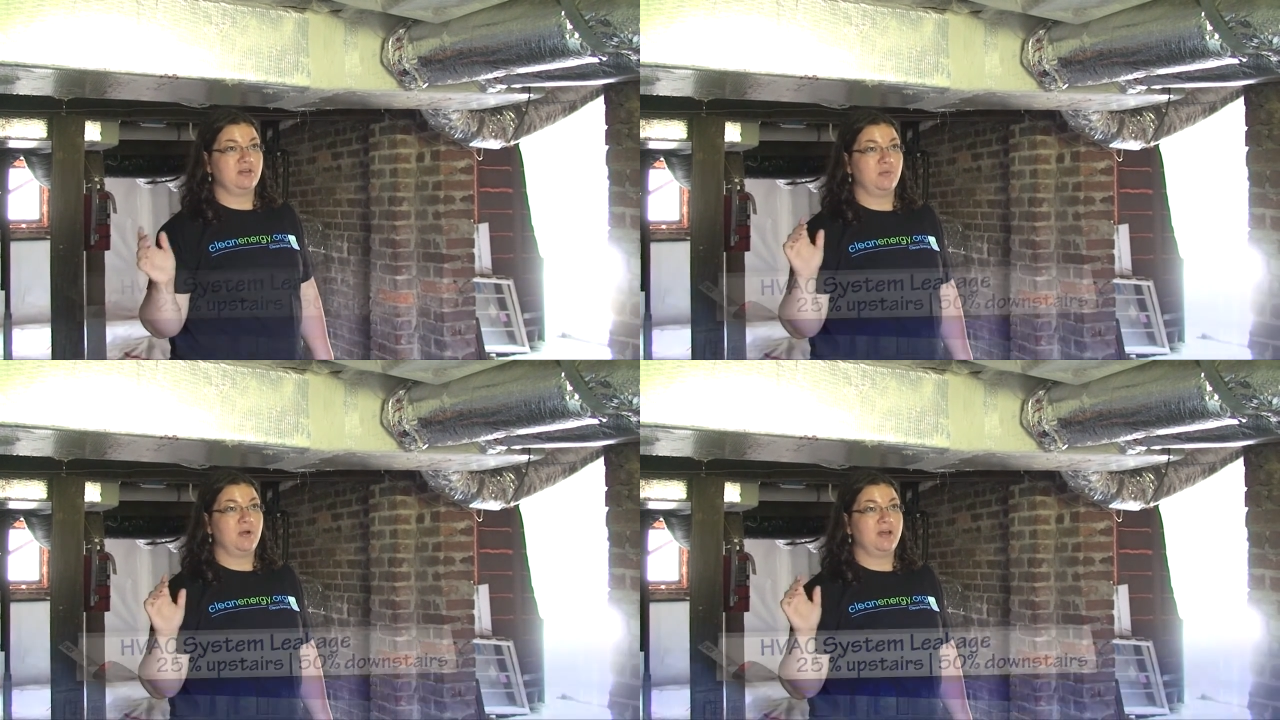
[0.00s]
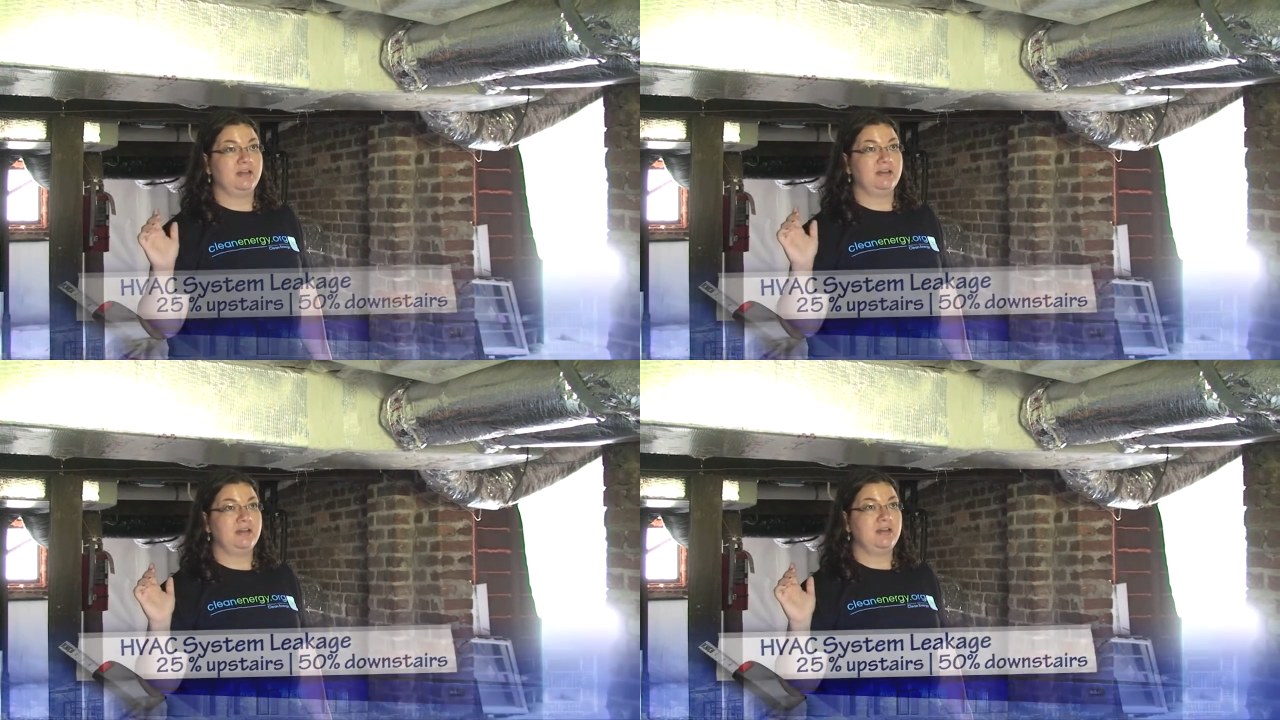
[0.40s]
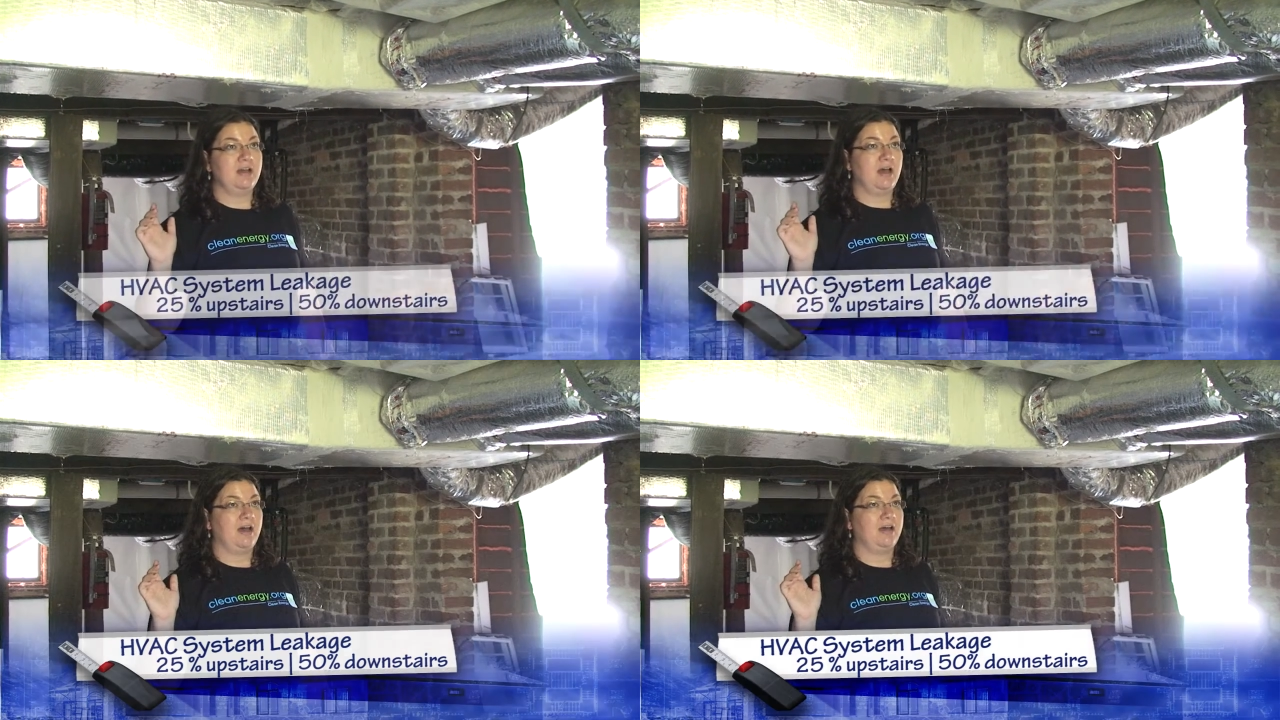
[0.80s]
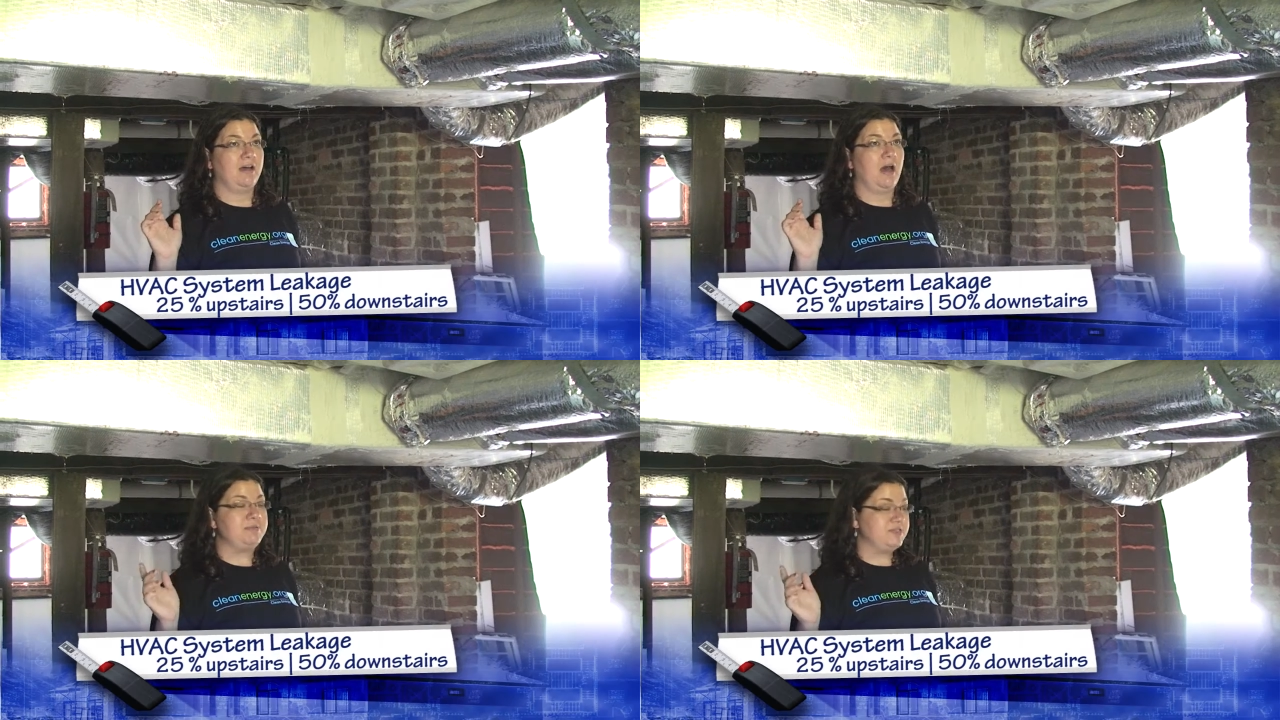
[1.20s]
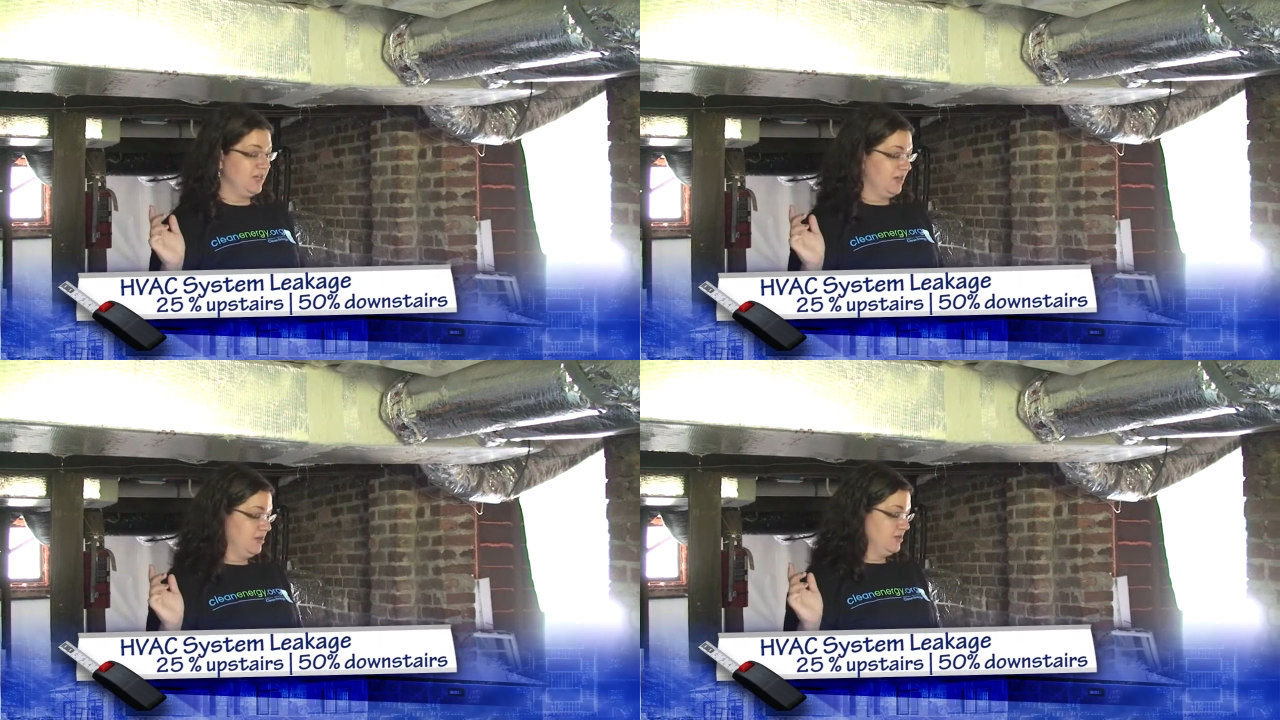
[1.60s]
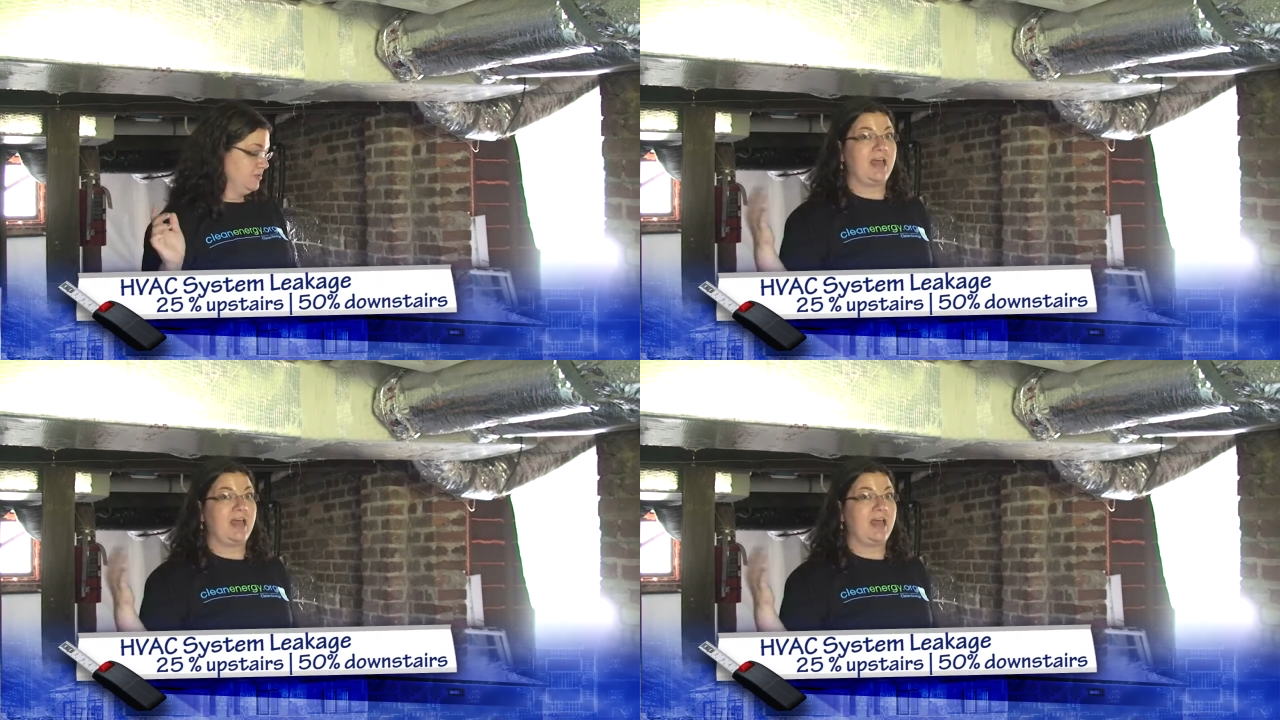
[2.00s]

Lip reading: The one upstairs